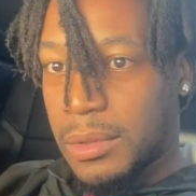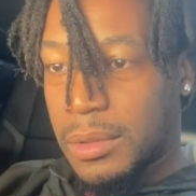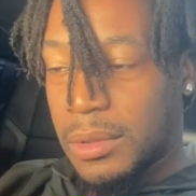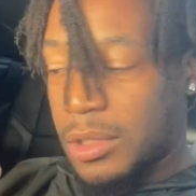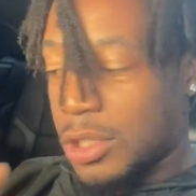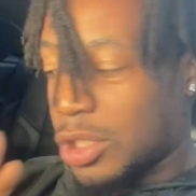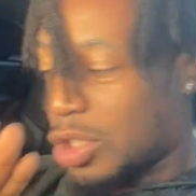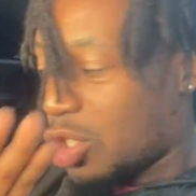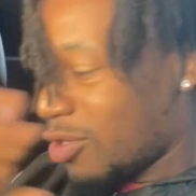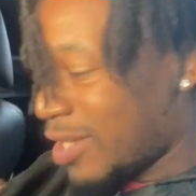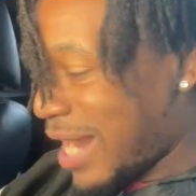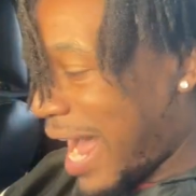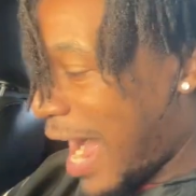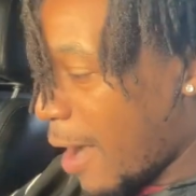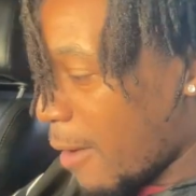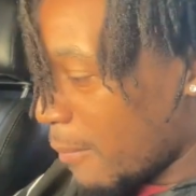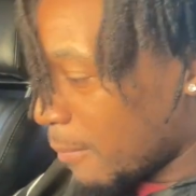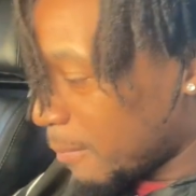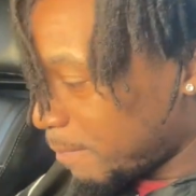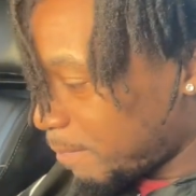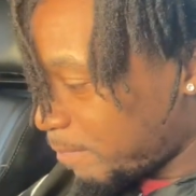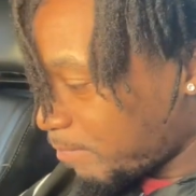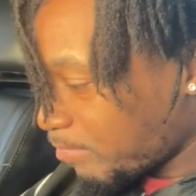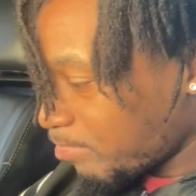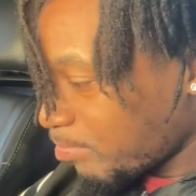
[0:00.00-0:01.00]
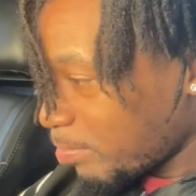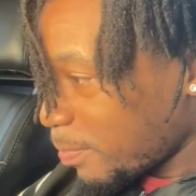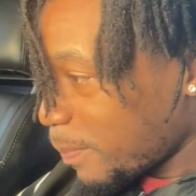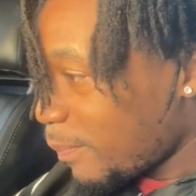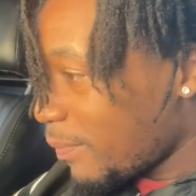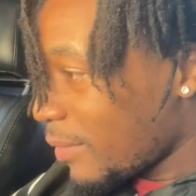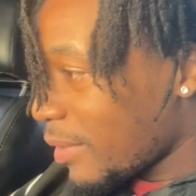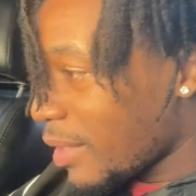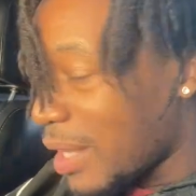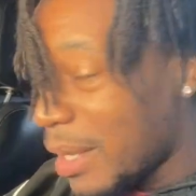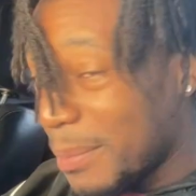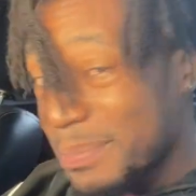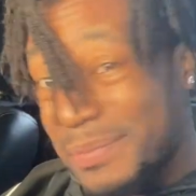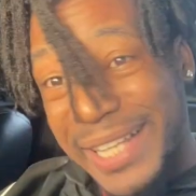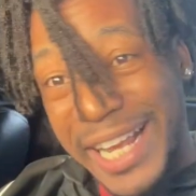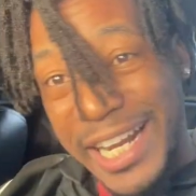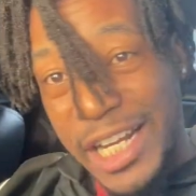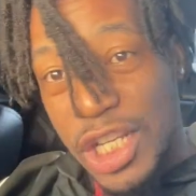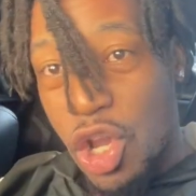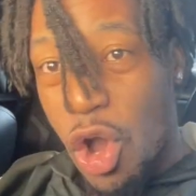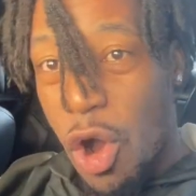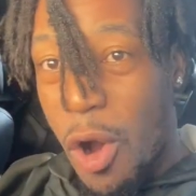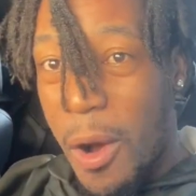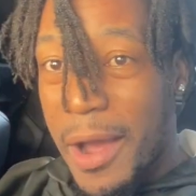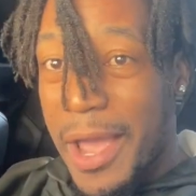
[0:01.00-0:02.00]
So now, I'm telling
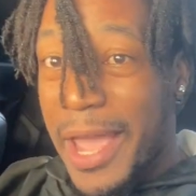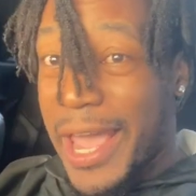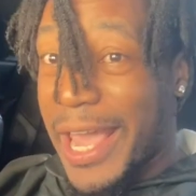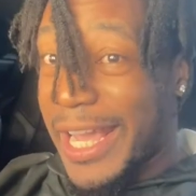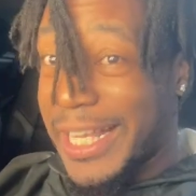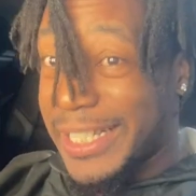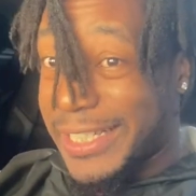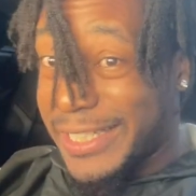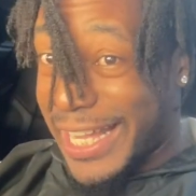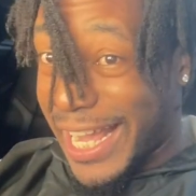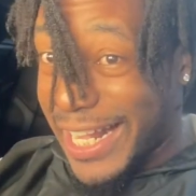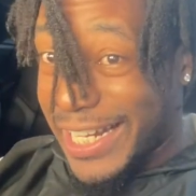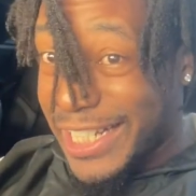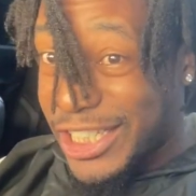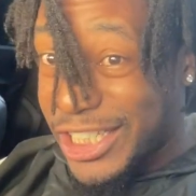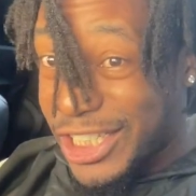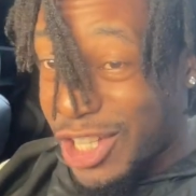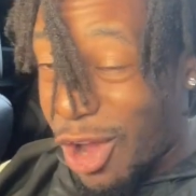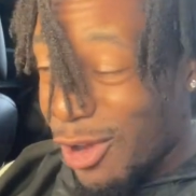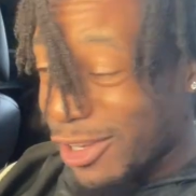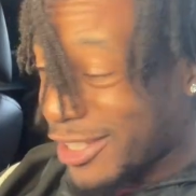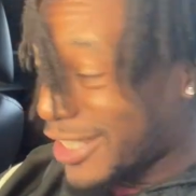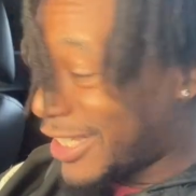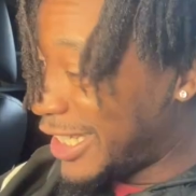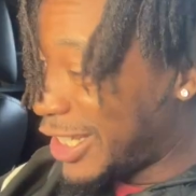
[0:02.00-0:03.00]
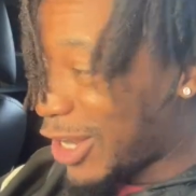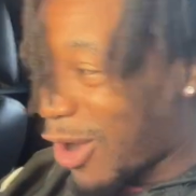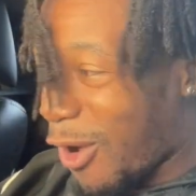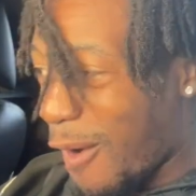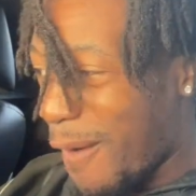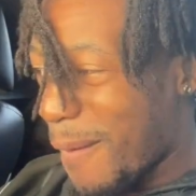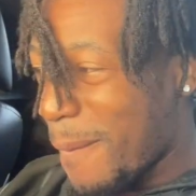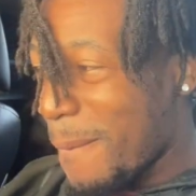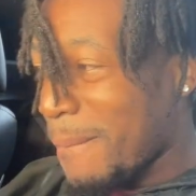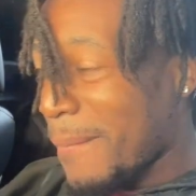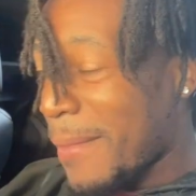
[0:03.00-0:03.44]
y'all, it's getting saucy, y'all.